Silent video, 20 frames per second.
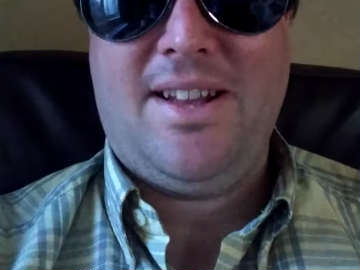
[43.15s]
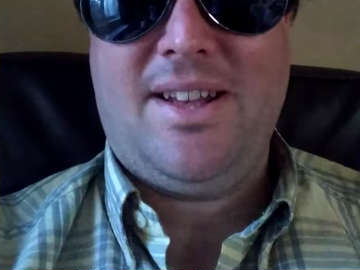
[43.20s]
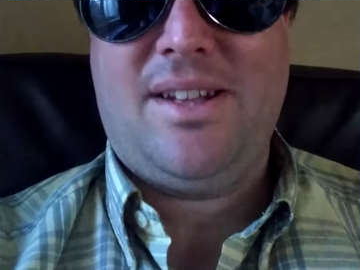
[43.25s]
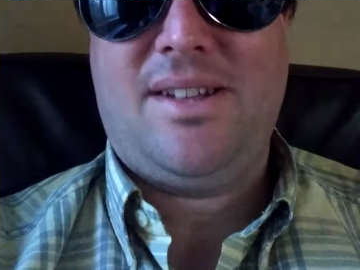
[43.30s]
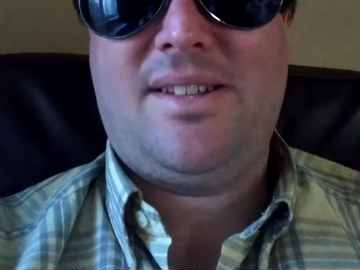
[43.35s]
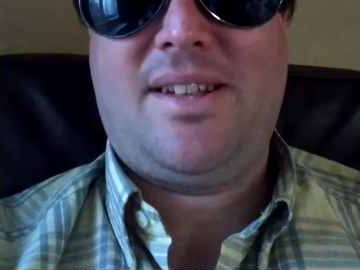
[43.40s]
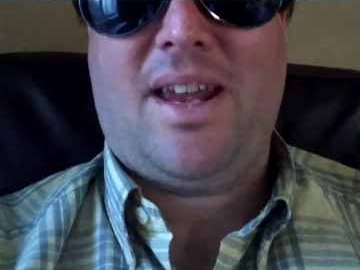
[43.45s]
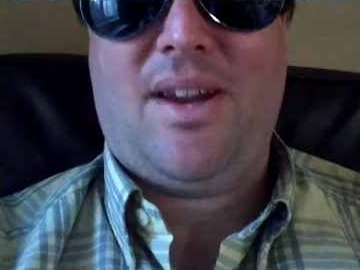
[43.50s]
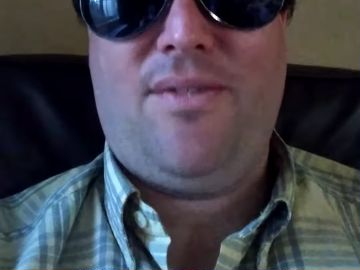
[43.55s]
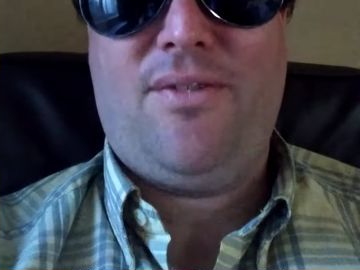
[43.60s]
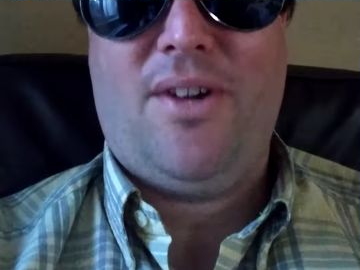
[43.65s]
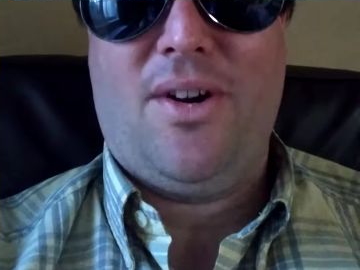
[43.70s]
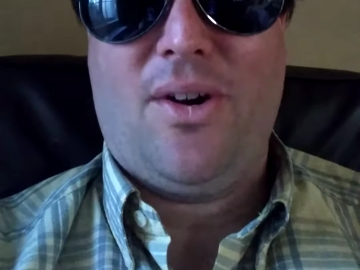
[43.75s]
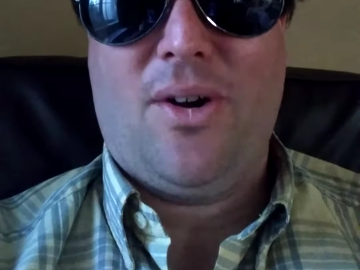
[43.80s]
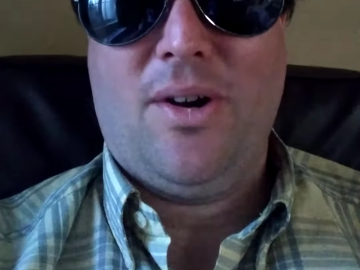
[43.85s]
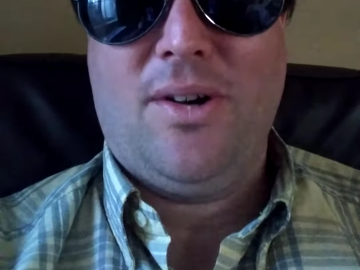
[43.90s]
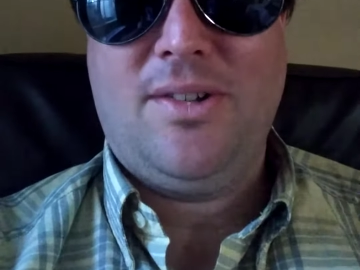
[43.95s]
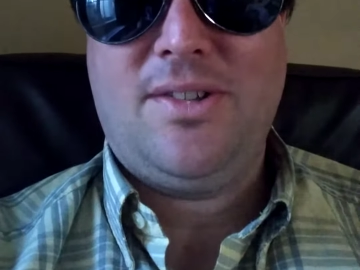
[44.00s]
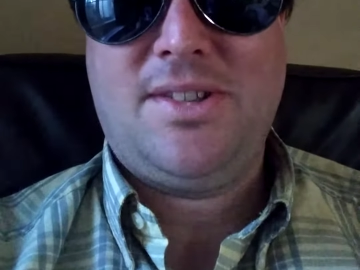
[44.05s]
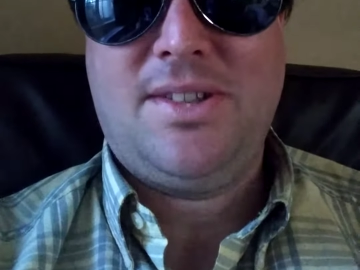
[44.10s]
That's like fun
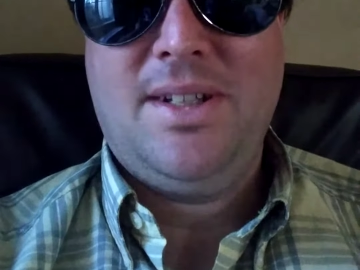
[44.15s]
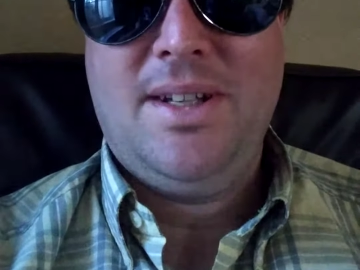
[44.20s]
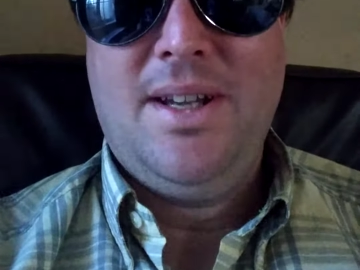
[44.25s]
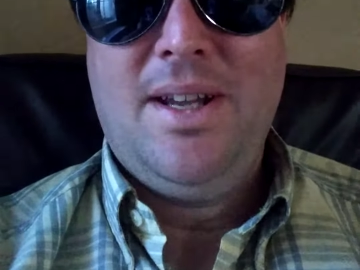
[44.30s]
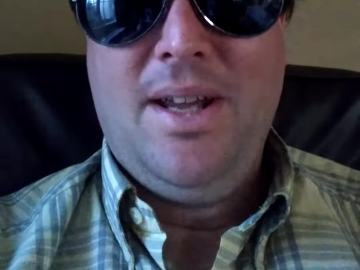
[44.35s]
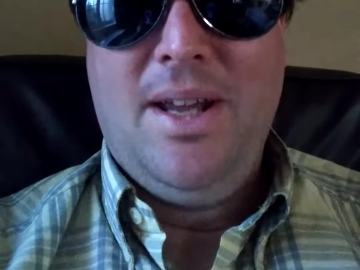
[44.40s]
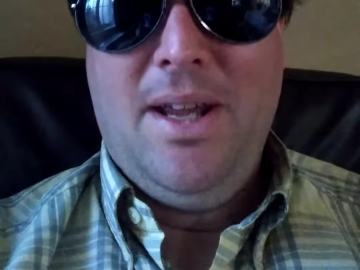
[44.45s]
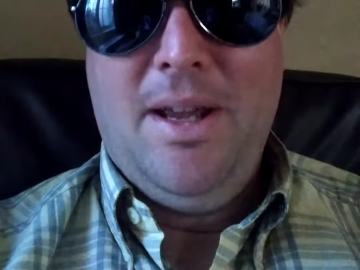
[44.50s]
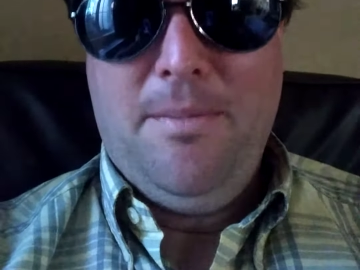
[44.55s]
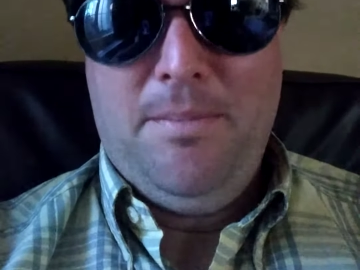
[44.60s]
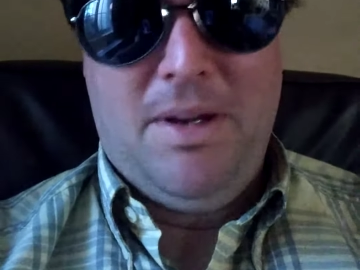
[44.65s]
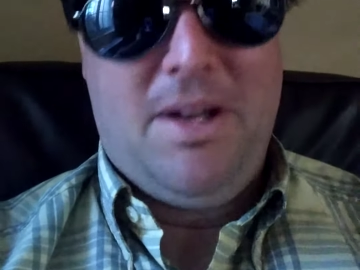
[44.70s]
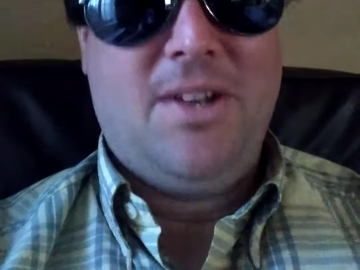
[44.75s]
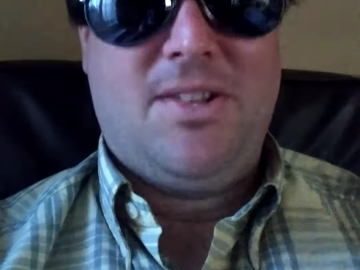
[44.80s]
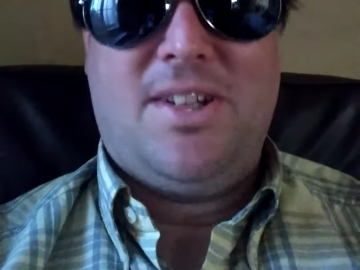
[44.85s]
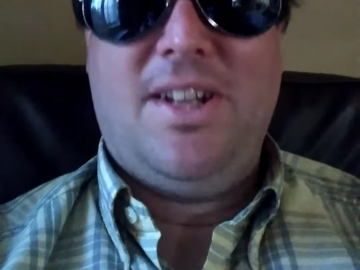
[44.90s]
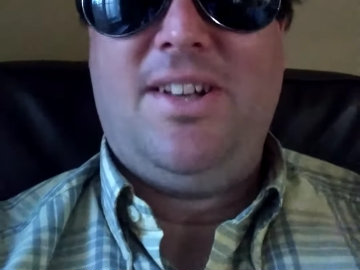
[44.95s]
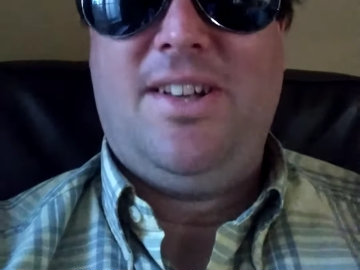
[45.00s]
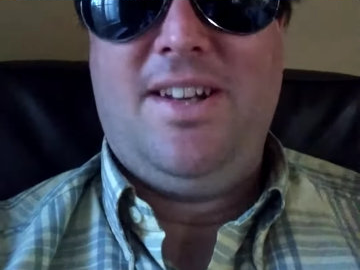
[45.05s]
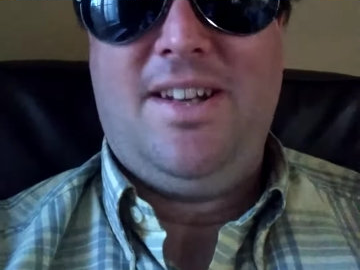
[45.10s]
arts
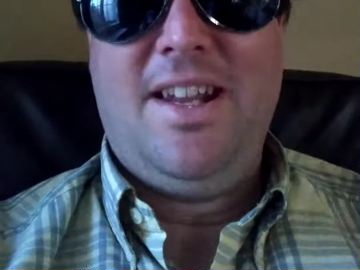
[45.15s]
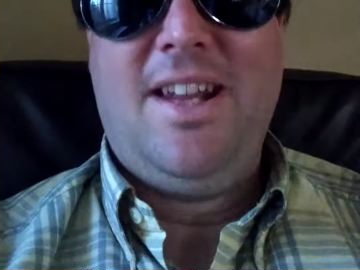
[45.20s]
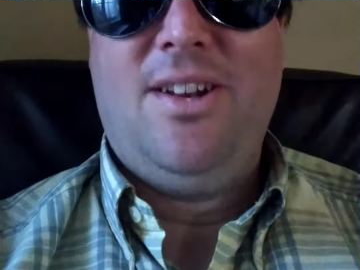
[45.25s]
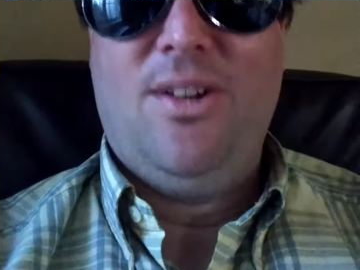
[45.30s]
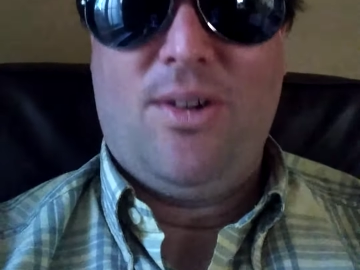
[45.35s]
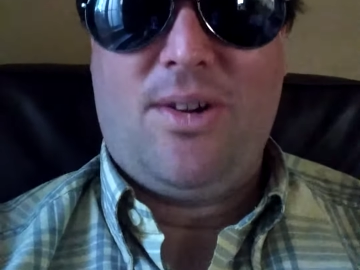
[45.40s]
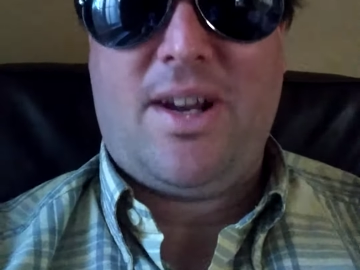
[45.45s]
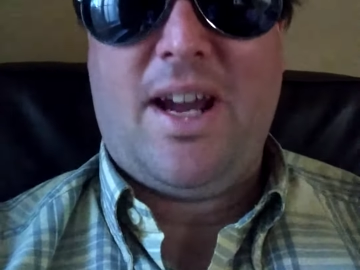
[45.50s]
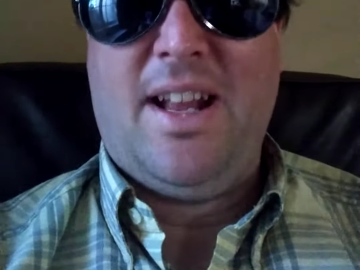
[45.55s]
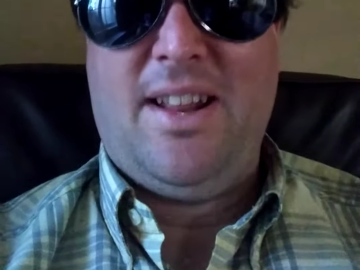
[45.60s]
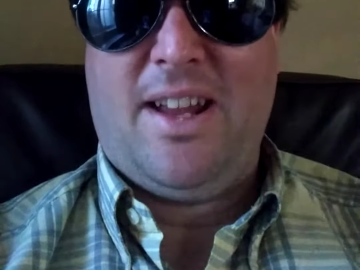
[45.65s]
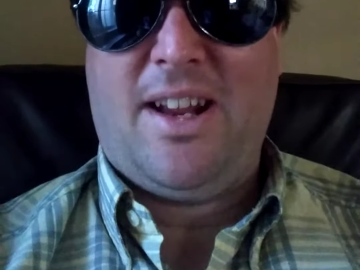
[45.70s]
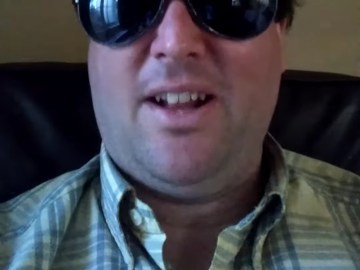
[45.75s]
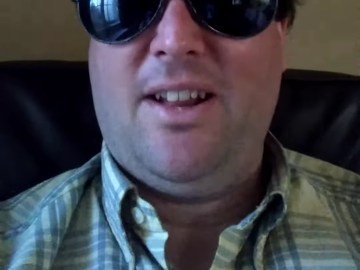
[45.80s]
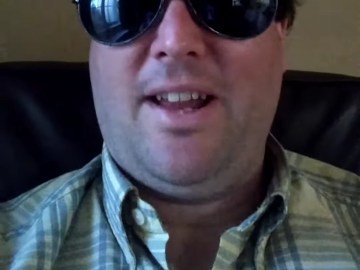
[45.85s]
because it did look kind of like a